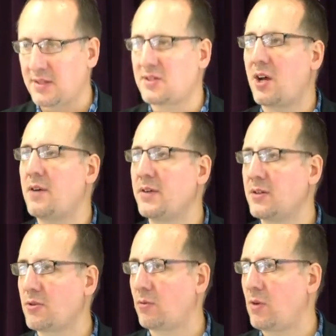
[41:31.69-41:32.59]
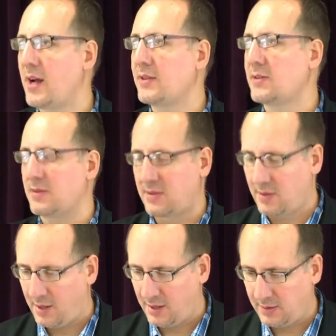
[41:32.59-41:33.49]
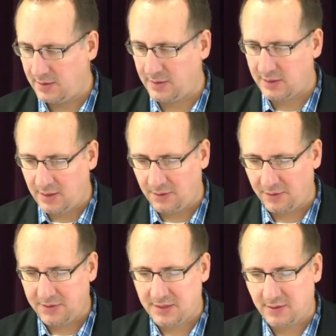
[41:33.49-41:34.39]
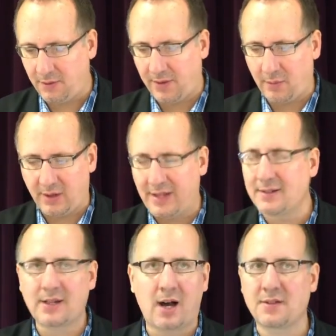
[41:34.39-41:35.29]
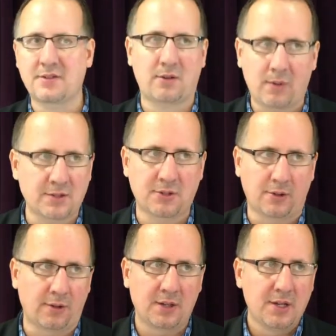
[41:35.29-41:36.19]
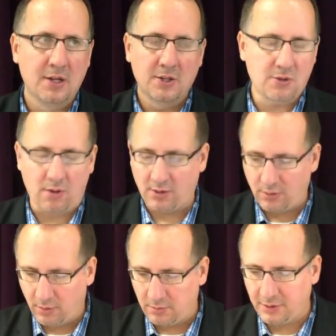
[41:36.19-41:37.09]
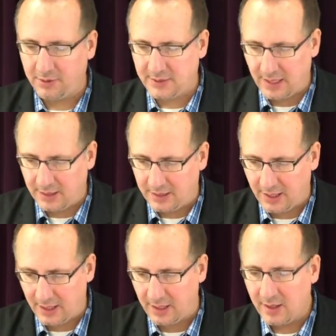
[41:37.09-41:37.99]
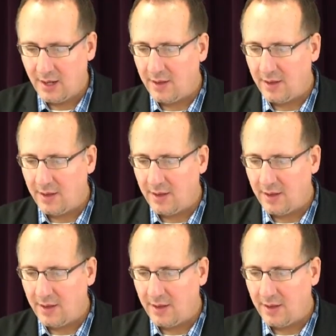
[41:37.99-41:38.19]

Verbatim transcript: these covenantal rites and signs and seals, as though they were inconsequential to our normal day-to-day,